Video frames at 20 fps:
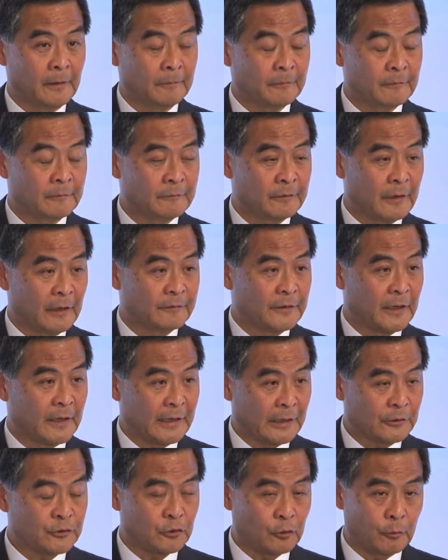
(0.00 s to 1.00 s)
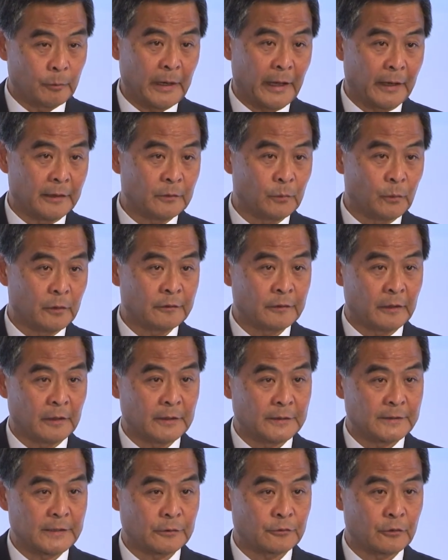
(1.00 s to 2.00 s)
five-year national plan with
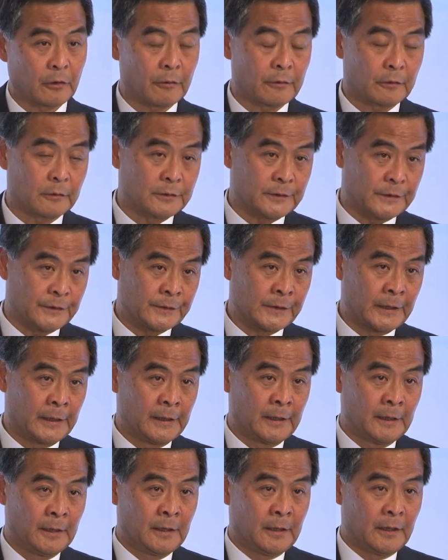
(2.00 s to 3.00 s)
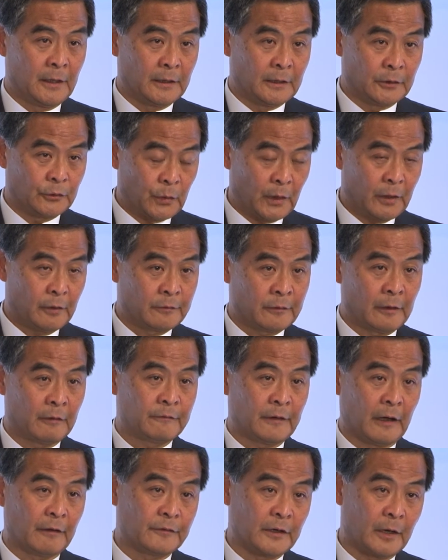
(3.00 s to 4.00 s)
the central authorities. In the 12th
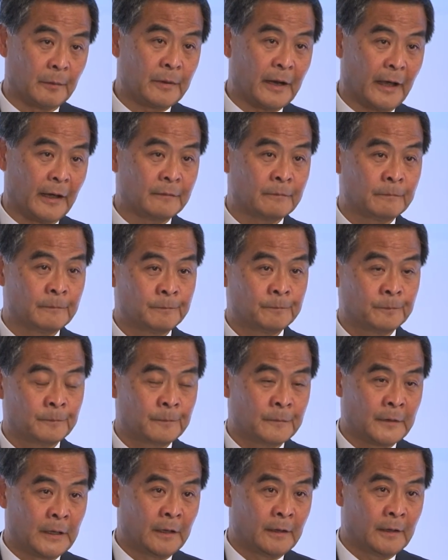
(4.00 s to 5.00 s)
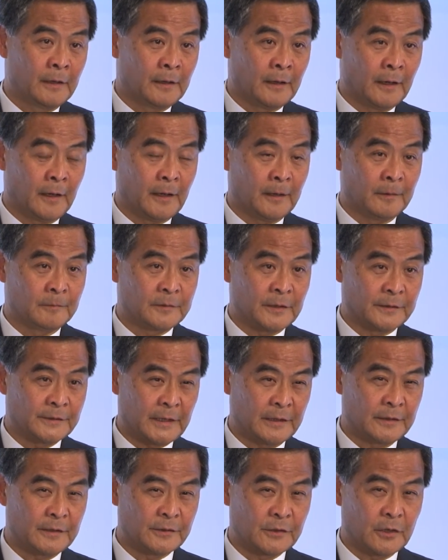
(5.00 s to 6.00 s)
five-year plan, the
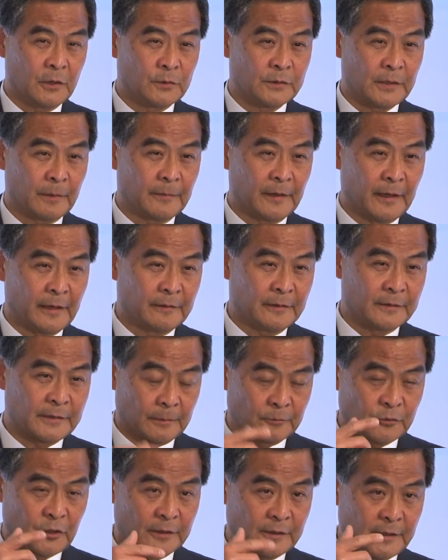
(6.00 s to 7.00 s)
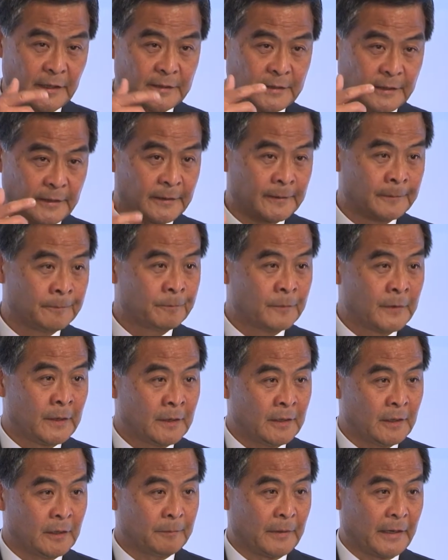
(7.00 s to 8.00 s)
sentence goes something like this. I'm translating
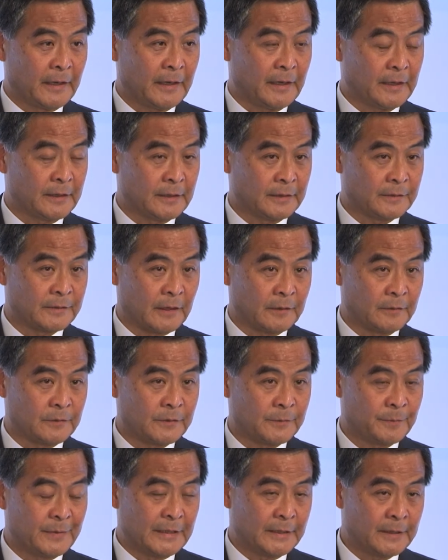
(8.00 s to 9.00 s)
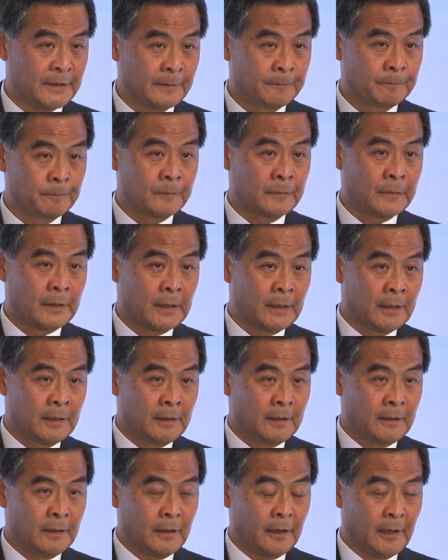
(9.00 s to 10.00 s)
in my head as I speak.
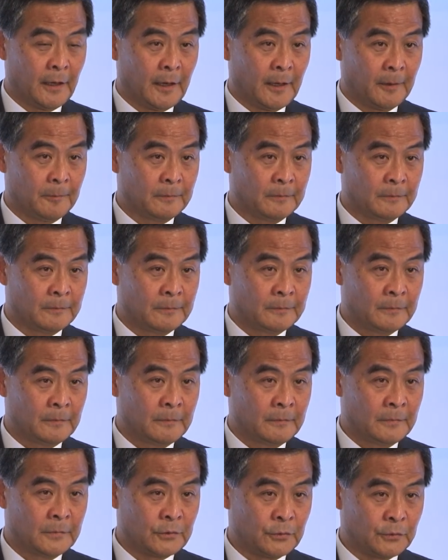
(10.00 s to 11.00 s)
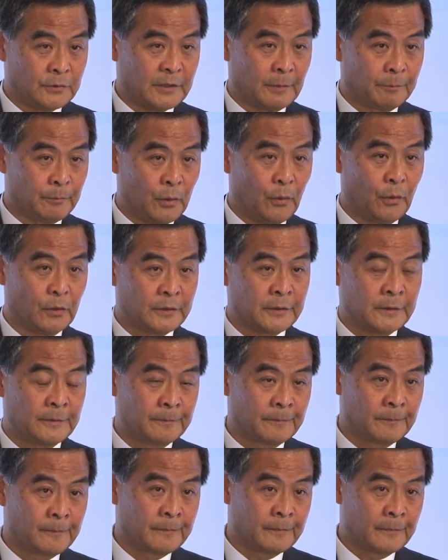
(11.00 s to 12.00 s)
To support
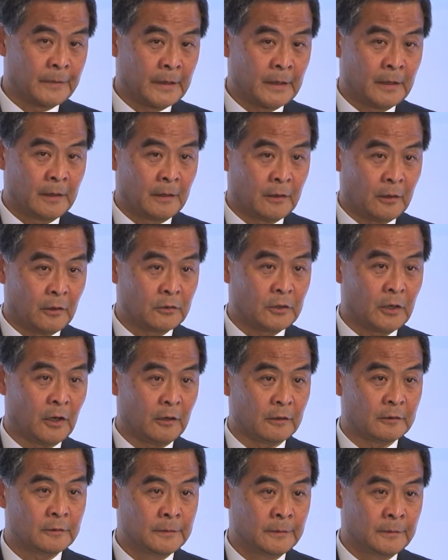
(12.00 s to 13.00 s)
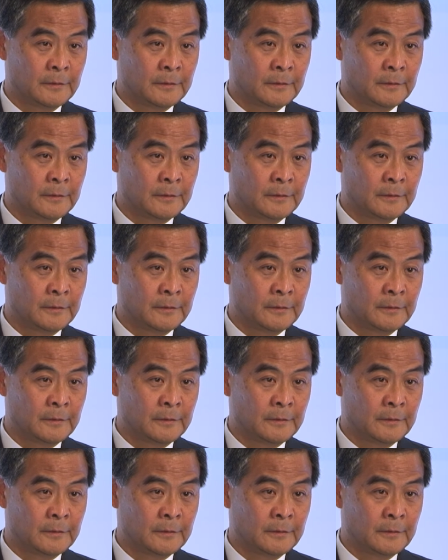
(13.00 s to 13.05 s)
Hong Kong